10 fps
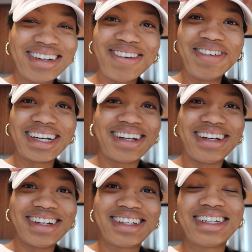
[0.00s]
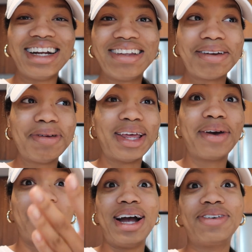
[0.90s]
Oh my gosh. And it's gonna be
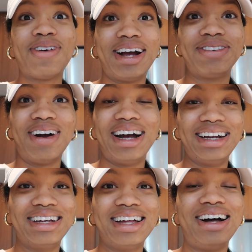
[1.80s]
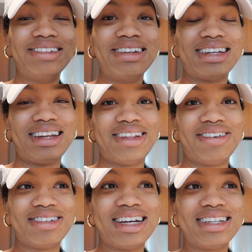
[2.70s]
like grind, grind, grind on Tuesdays and
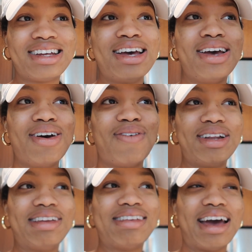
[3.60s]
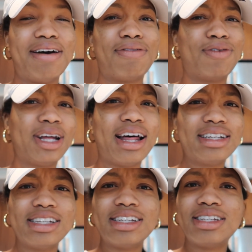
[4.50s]
Thursdays. Wednesdays I have three
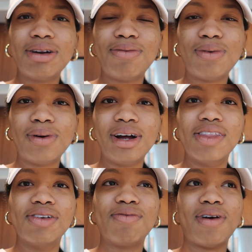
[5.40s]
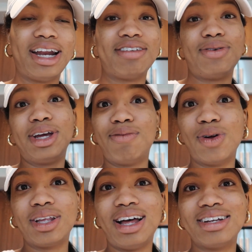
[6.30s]
classes instead of four, and then Fridays I only have
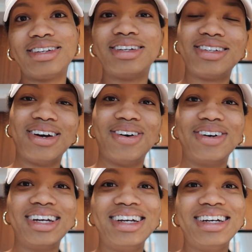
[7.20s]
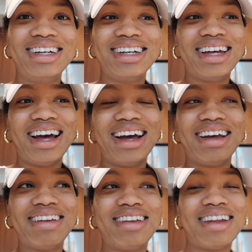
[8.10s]
one class. So I
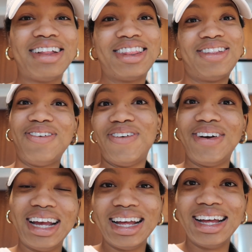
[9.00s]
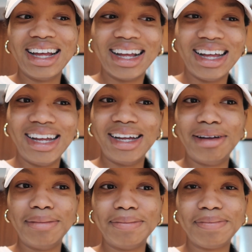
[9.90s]
guess it's like three
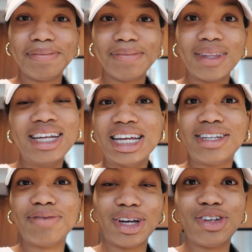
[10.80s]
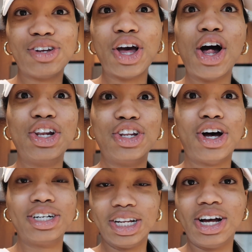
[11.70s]
um, days of like
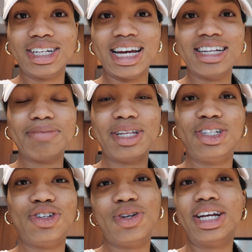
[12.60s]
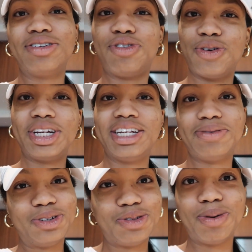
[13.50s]
long, long days, but then two days of short
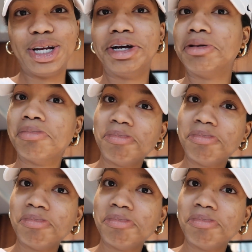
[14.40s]
days, which is pretty good.